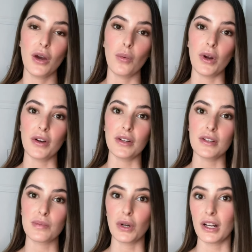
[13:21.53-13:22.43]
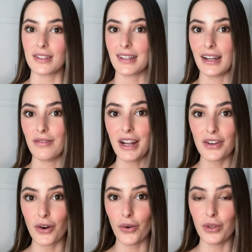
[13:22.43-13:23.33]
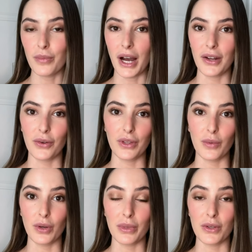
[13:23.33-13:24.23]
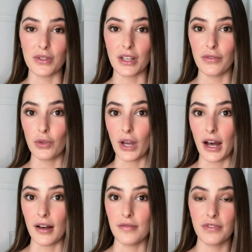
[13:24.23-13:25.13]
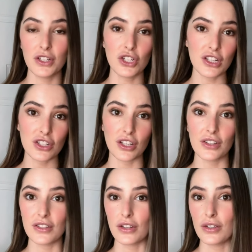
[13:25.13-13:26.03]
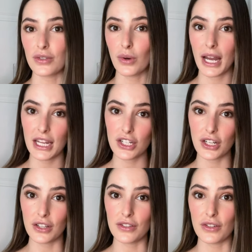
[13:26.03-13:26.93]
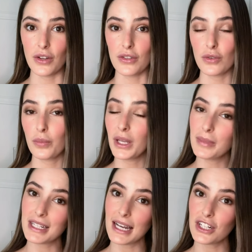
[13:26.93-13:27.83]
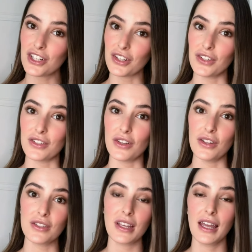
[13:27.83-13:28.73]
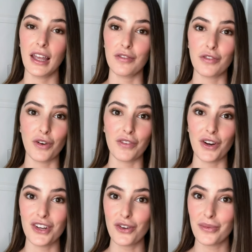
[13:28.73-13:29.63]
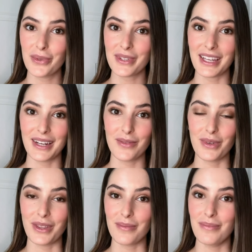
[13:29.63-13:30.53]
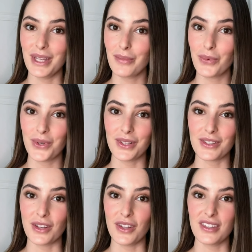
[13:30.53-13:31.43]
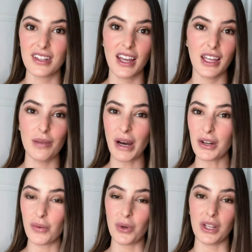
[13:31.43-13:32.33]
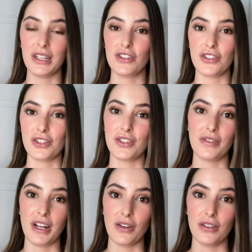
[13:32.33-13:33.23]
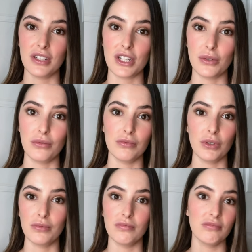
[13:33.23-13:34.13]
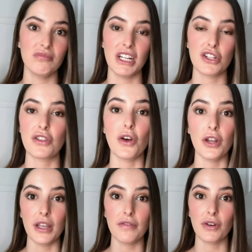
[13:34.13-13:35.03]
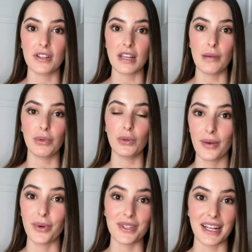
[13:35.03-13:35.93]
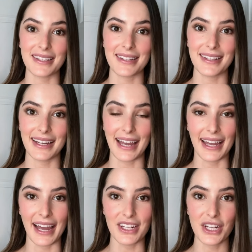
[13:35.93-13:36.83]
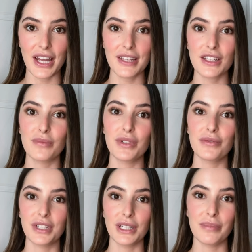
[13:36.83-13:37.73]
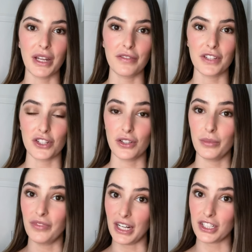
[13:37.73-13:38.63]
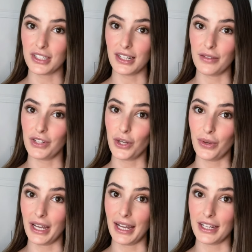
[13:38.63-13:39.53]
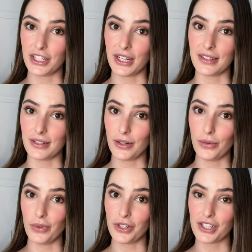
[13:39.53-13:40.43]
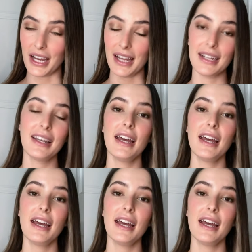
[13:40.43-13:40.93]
Whereas products like retinol, you might only want to be using if you have congestion concerns or aging concerns or pigmentation concerns. If you've got very normal skin with minimal concerns, you might not want to introduce a retinol until you reach 30, for example. Whereas acids like AHAs can be really beneficial, and we've actually done a video on AHAs, so go and watch that.